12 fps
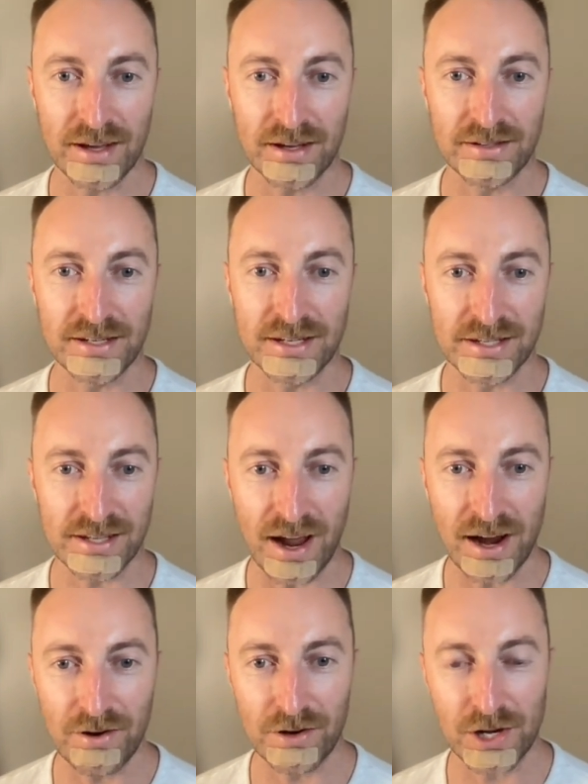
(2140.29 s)
a
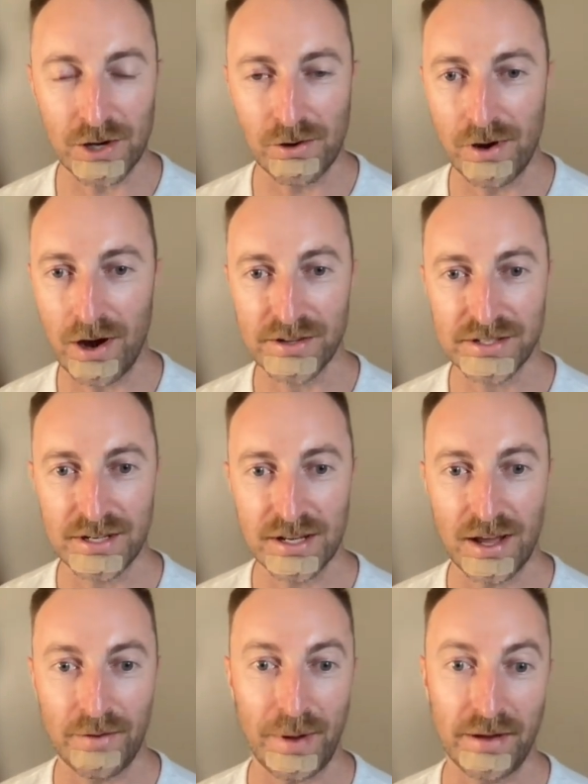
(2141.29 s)
desire or
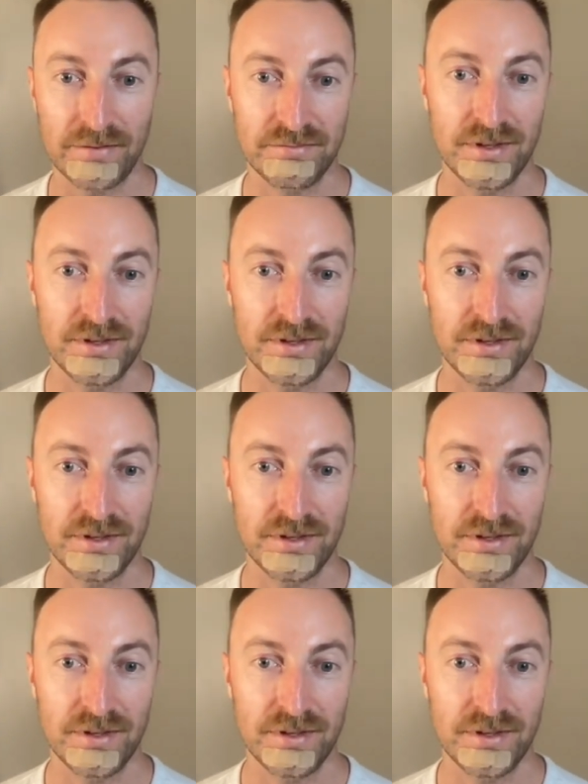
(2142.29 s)
curiosity about,